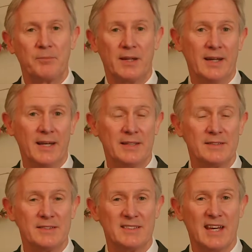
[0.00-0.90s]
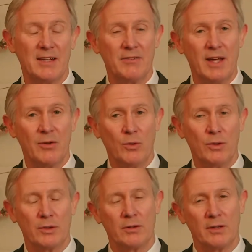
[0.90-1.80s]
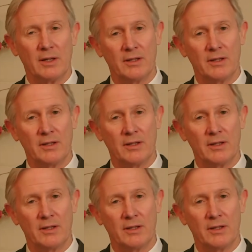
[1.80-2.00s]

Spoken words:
and that is that if that lawyer,